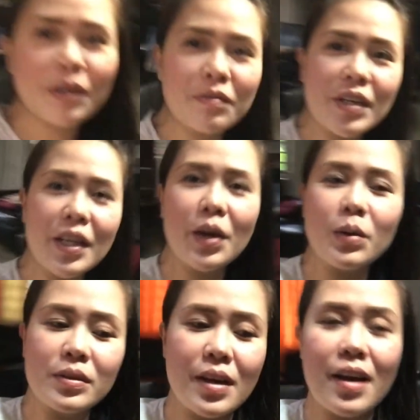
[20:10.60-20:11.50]
my
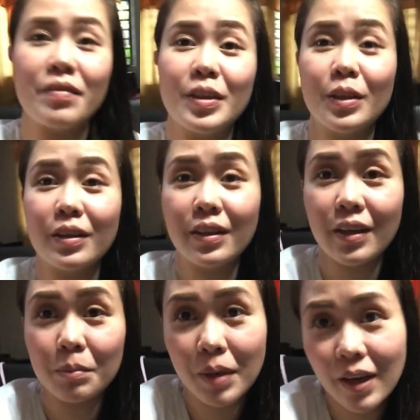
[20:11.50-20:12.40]
videos. I haven't done
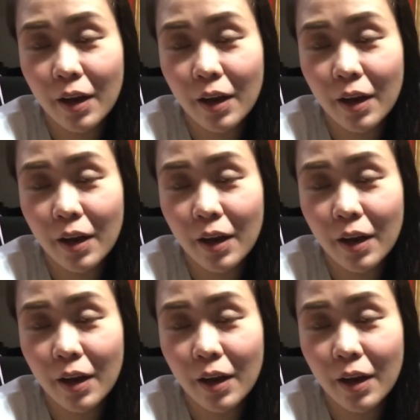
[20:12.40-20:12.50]
yet, but